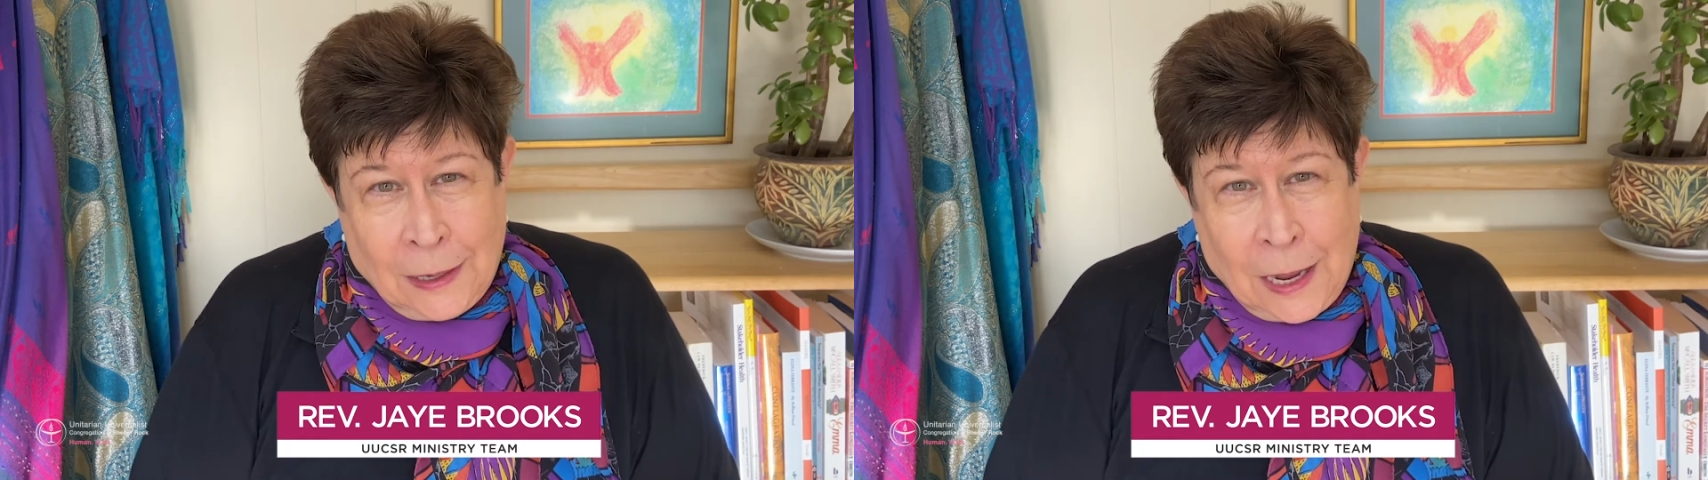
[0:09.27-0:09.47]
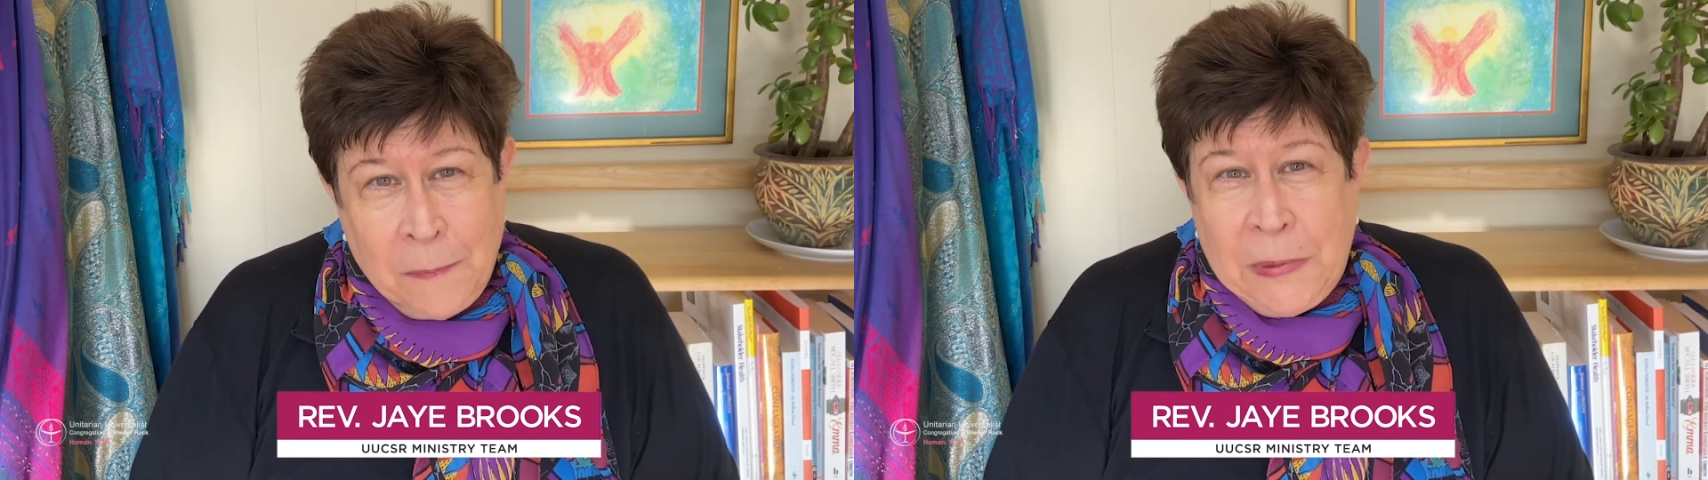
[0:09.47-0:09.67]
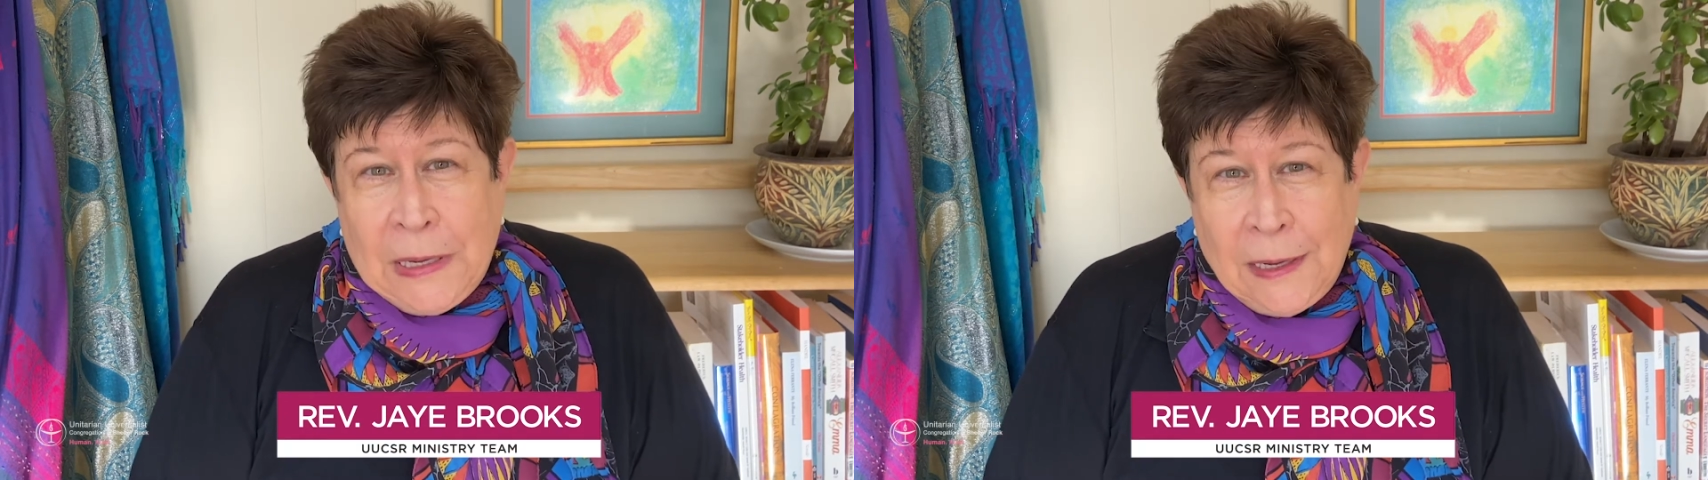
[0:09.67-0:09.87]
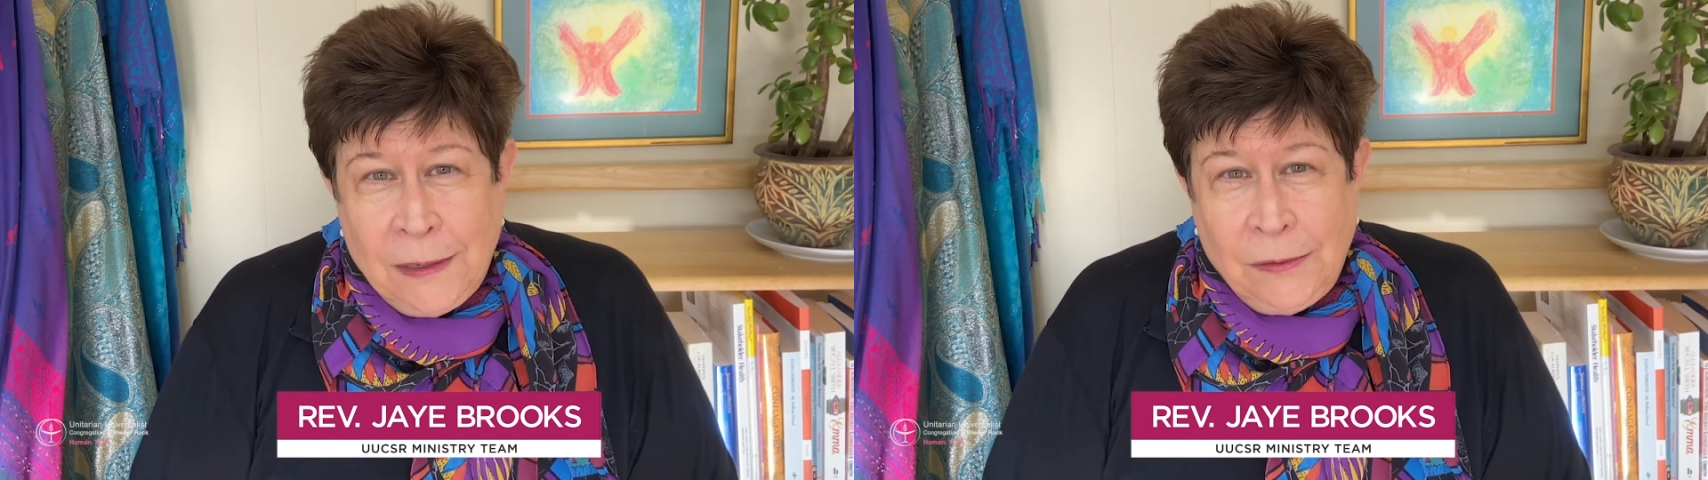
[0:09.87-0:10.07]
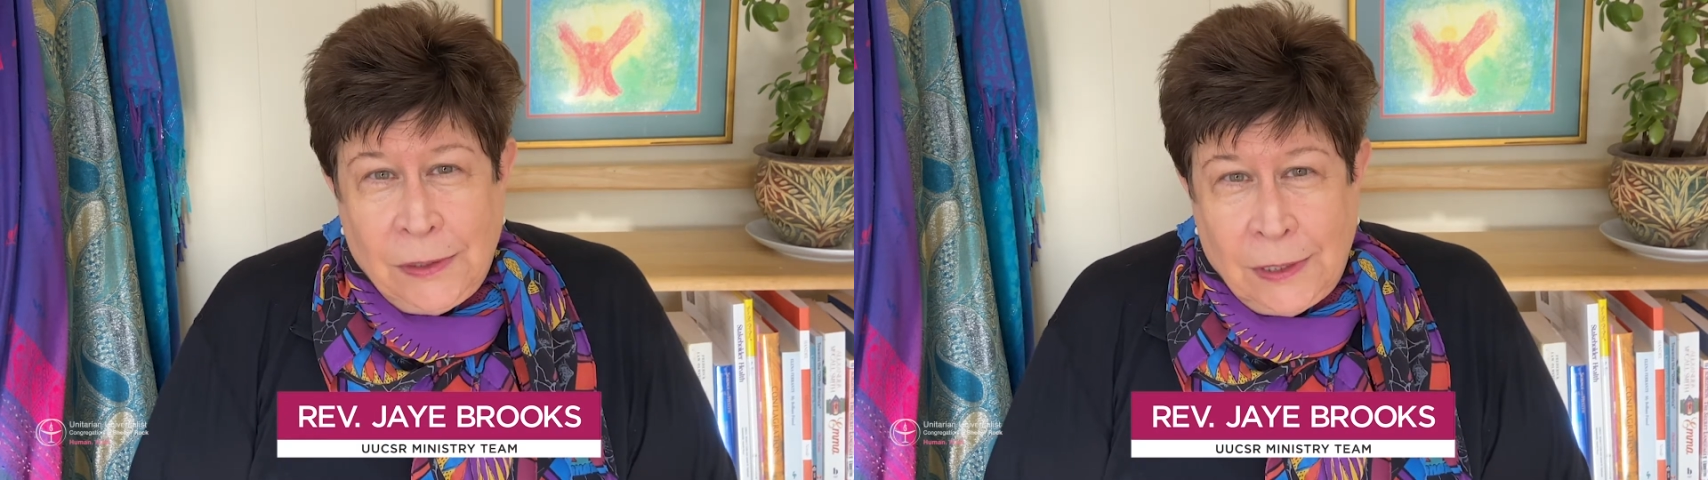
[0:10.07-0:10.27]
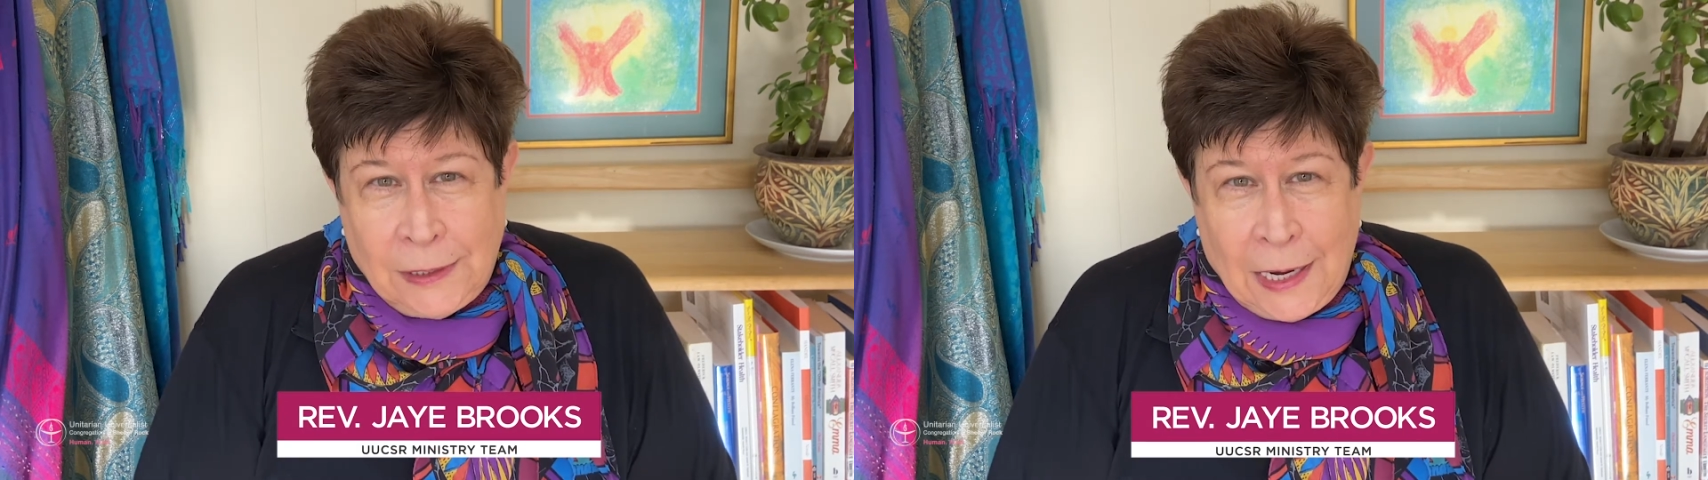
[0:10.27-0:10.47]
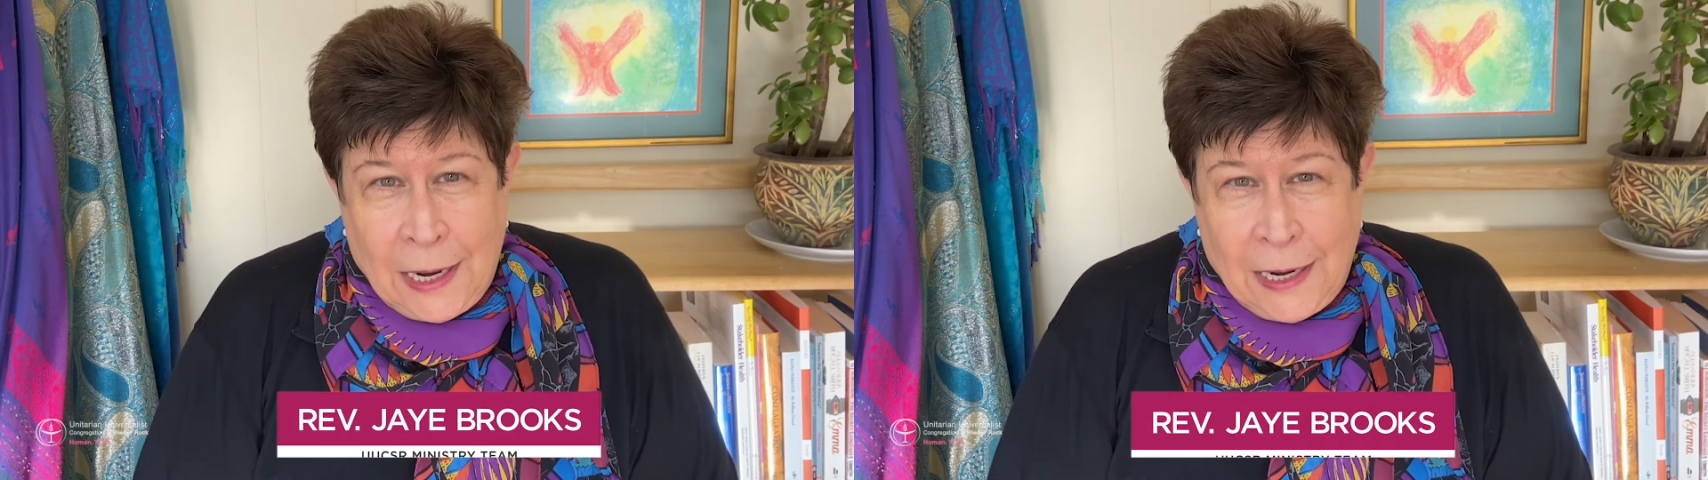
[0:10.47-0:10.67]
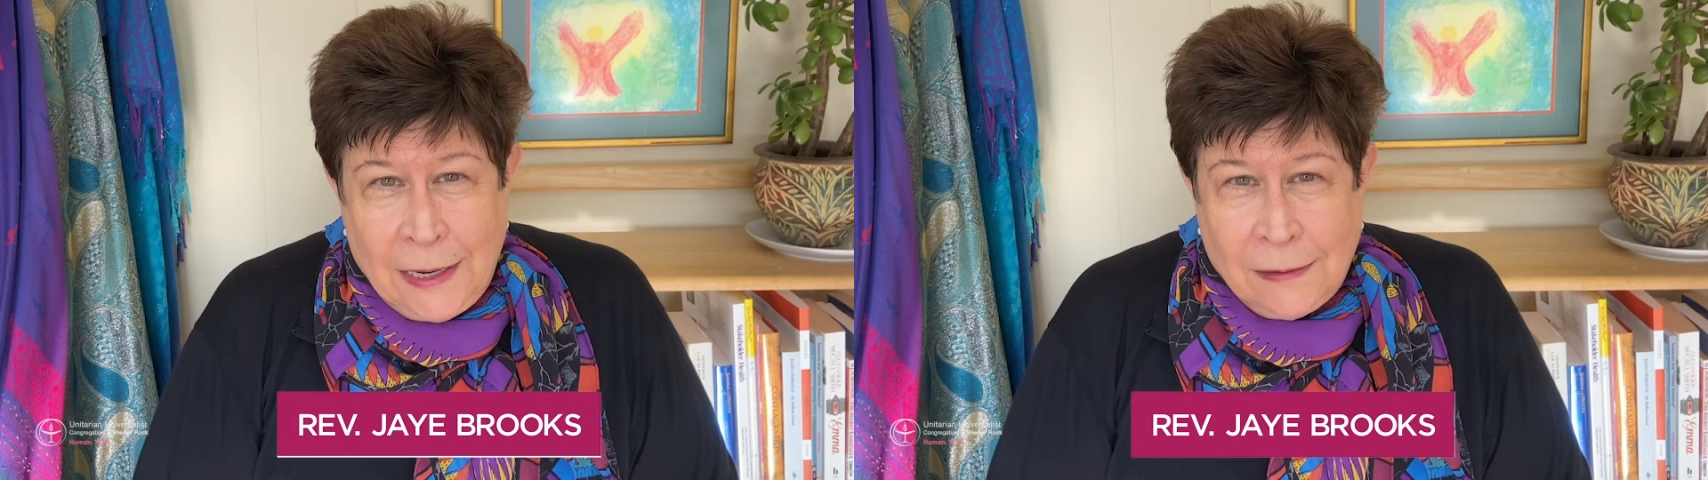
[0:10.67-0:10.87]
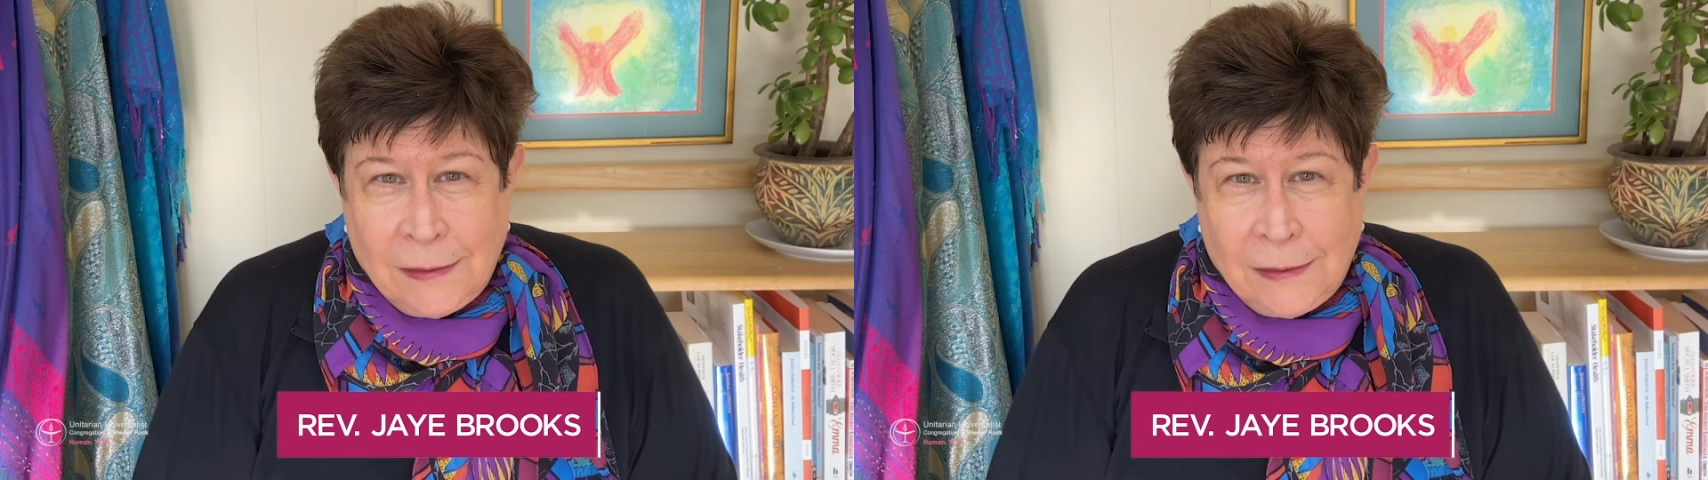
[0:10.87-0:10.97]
I begin today,